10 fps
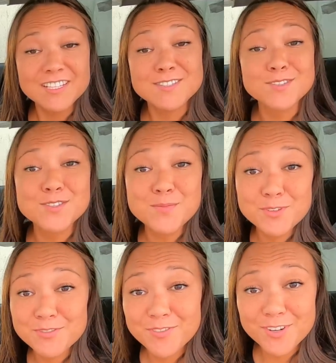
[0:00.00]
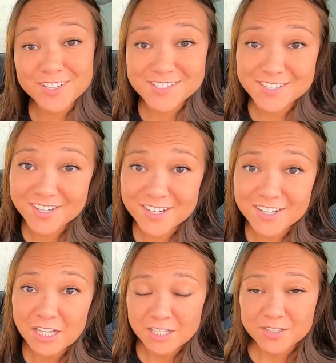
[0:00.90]
It's a Subaru
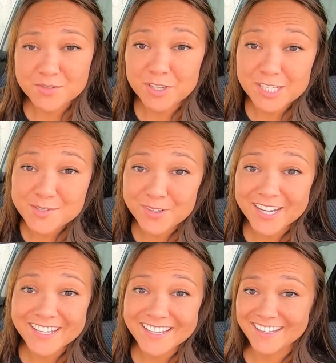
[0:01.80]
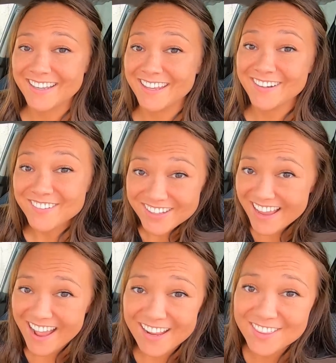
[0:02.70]
Forester 2020 and it only
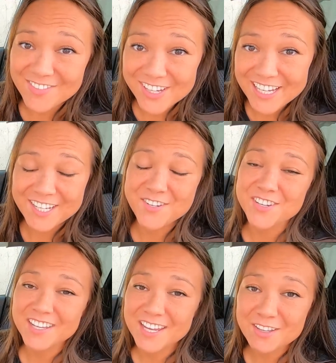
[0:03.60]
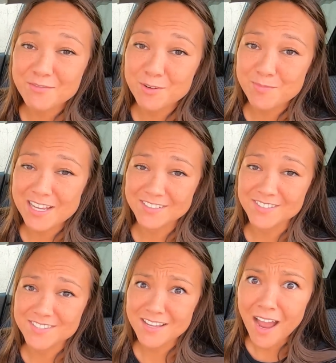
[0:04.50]
had 384
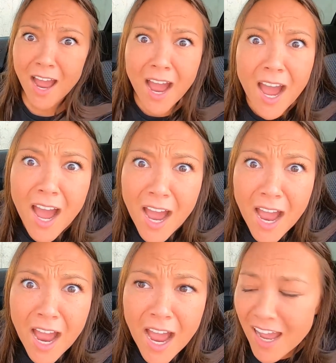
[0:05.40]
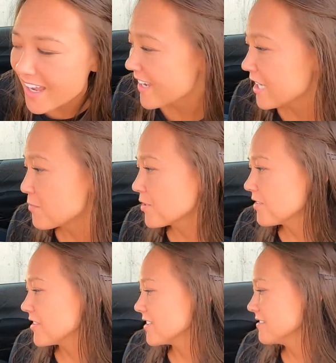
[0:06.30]
miles. I can't
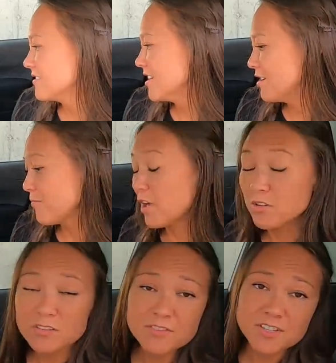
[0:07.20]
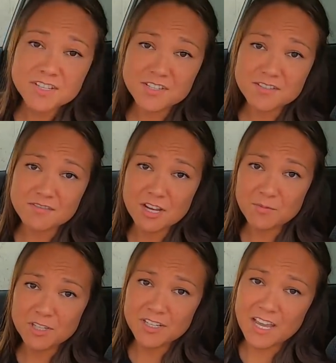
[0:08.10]
believe it. My old Forester, the red
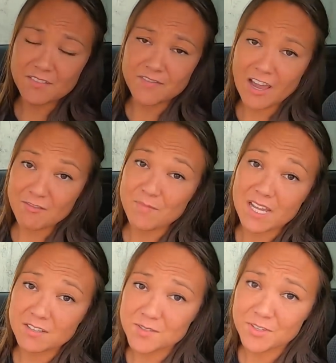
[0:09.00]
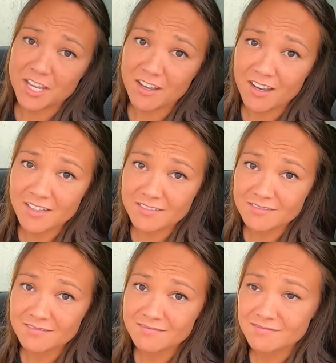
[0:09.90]
one, had 5 miles when I got it.
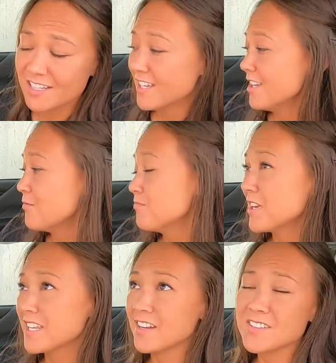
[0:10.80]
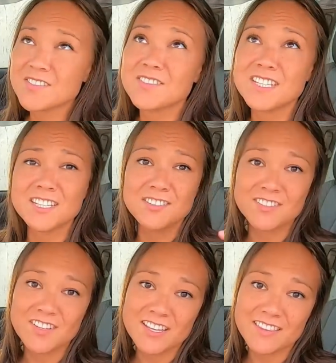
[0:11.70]
But it also didn't
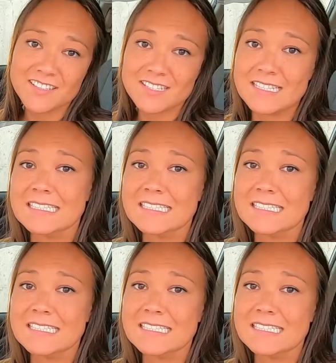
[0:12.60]
look like this.